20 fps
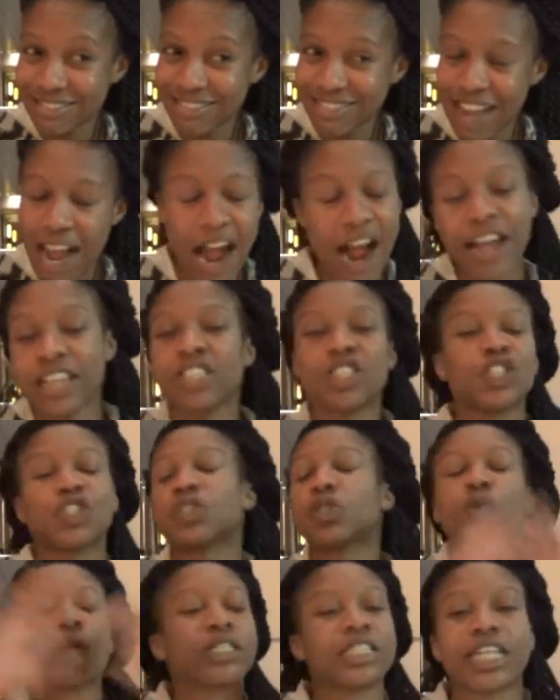All right,
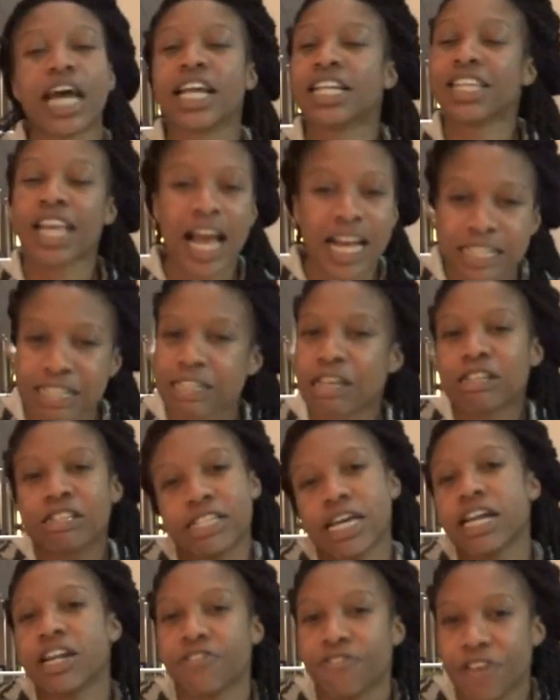switch that. Yes, they'll
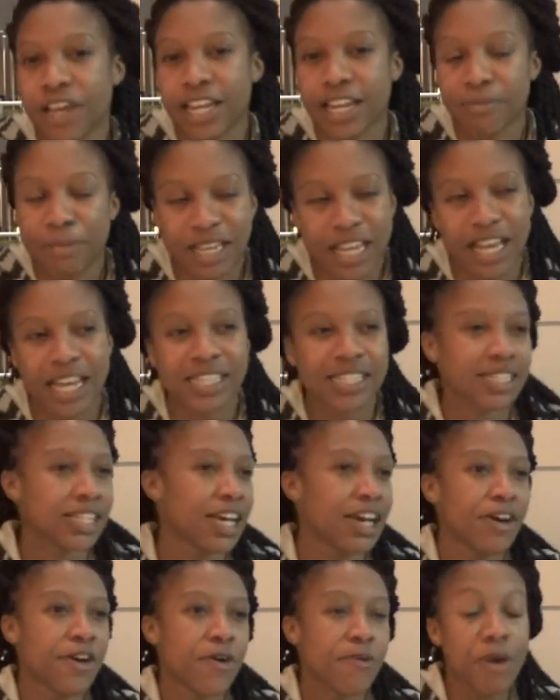stay undefeated because
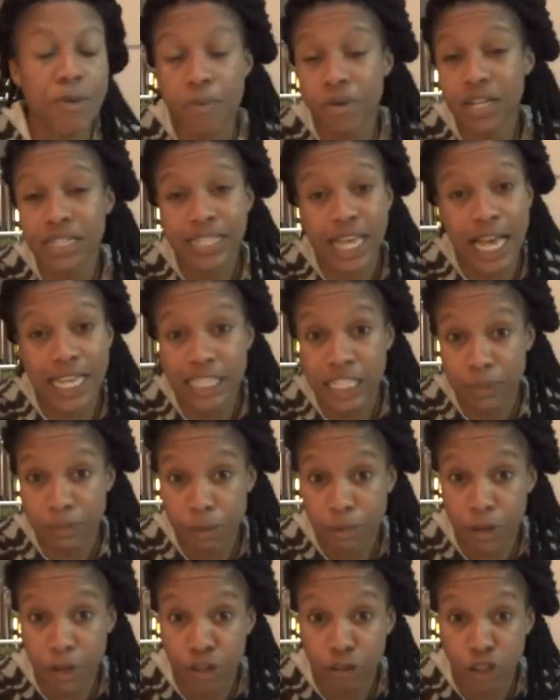we've been on this KC
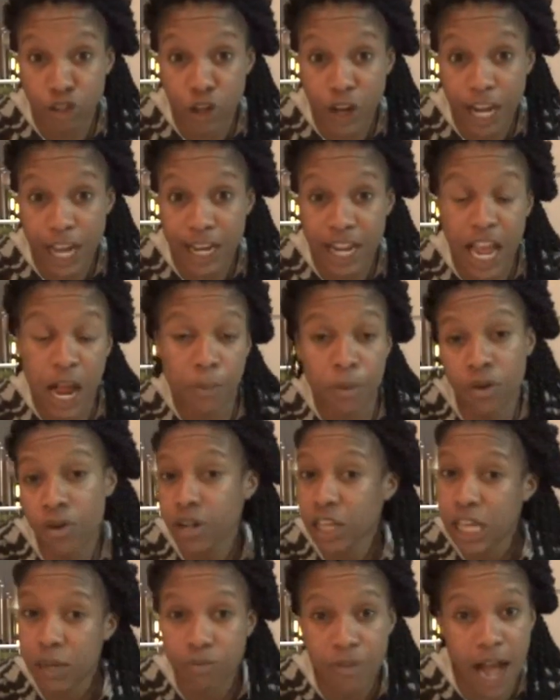BBQ train, and we're
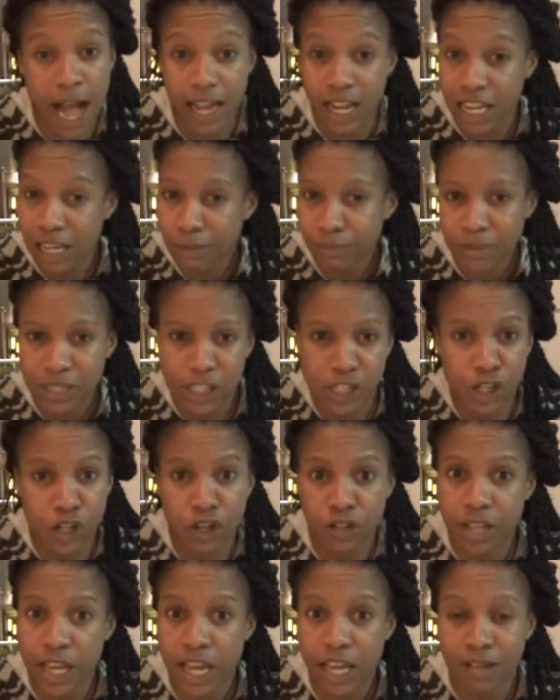gonna keep riding
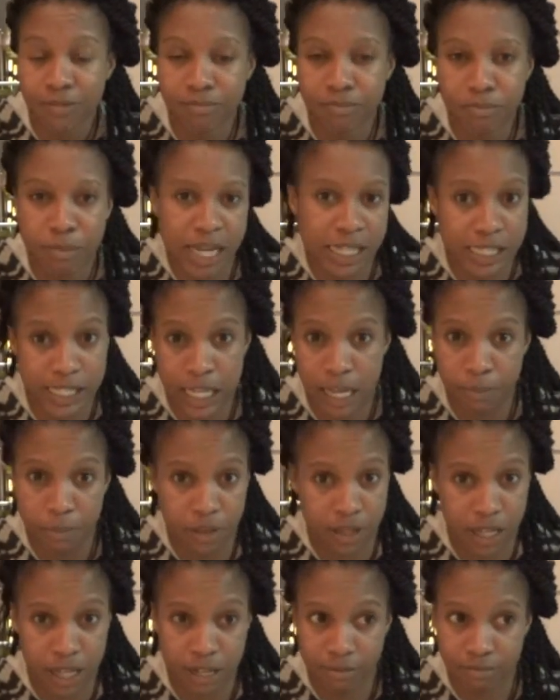until they mess up
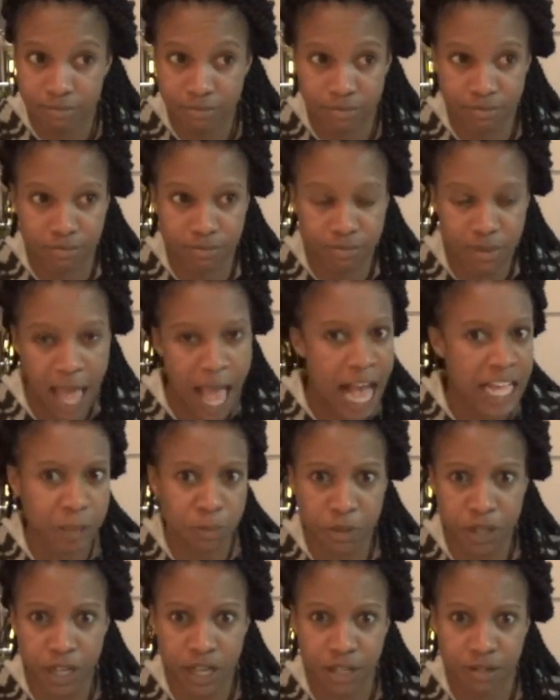and then
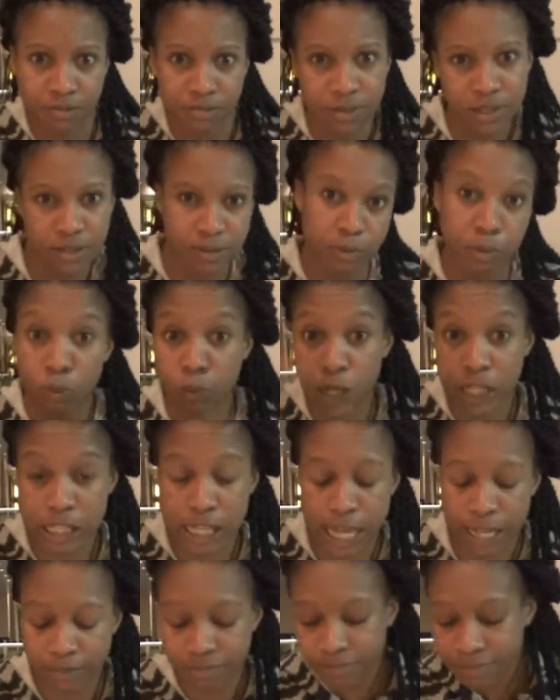Aspen in week 10.